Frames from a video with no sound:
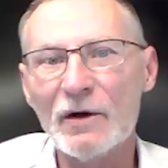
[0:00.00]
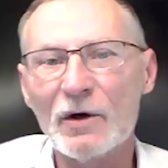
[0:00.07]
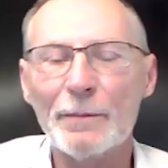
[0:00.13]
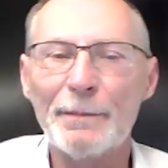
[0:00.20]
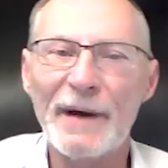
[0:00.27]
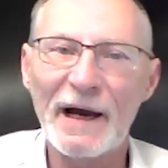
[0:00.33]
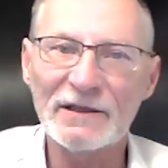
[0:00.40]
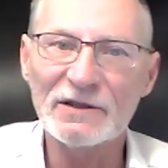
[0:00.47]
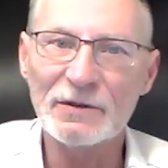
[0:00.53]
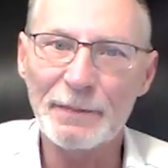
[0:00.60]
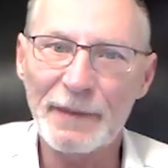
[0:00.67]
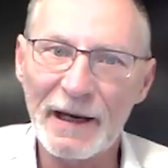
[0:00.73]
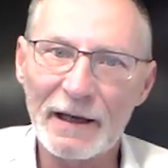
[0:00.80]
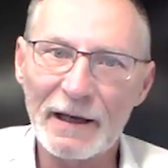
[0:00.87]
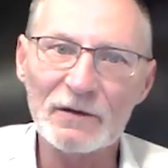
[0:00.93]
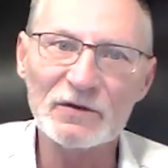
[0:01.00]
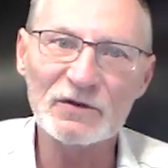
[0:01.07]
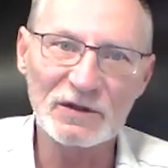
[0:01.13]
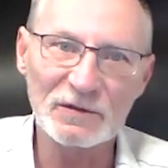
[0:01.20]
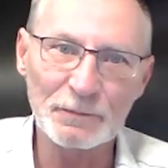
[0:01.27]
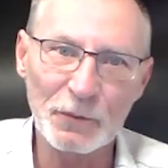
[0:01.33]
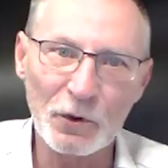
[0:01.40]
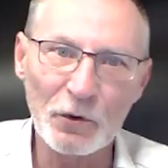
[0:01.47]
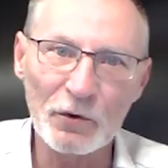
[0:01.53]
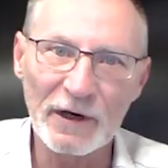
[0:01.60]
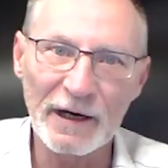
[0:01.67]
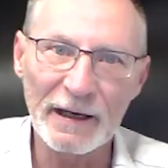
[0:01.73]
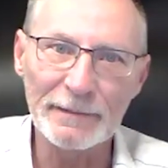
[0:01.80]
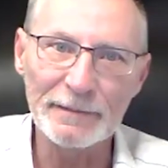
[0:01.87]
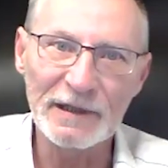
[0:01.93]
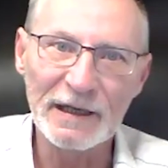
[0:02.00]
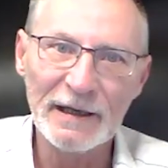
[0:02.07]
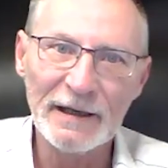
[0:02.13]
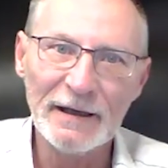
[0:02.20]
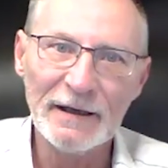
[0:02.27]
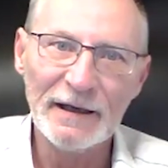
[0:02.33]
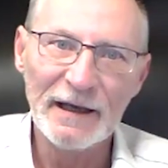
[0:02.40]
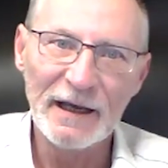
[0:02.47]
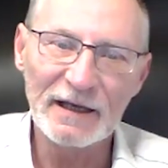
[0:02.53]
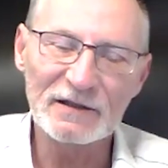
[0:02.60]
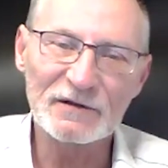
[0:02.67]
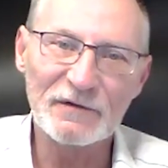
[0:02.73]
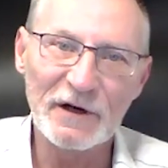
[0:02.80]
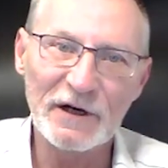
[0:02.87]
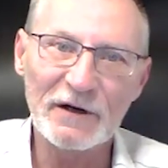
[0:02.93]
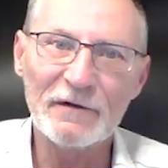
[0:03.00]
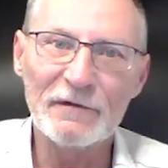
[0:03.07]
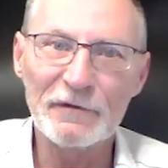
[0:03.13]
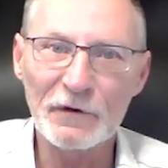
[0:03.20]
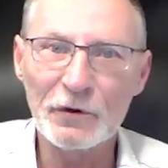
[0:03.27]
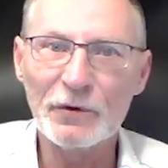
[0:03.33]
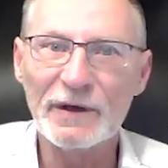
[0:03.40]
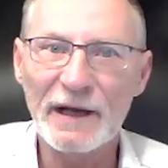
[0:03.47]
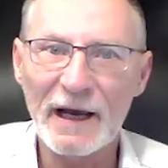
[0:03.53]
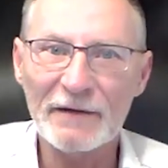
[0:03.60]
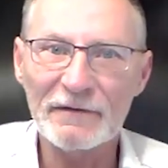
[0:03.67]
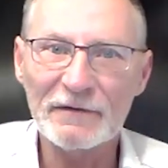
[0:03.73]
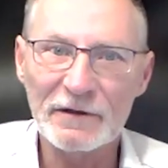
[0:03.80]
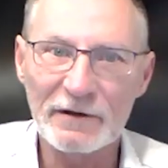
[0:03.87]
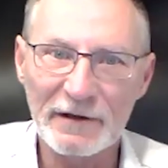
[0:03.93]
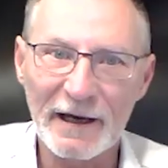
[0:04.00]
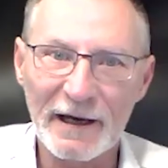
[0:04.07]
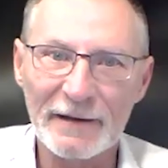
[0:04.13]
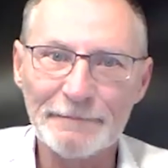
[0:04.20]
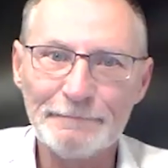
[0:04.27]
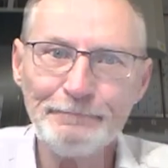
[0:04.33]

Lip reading: or batch of panels is programmed, it's very fluid after that.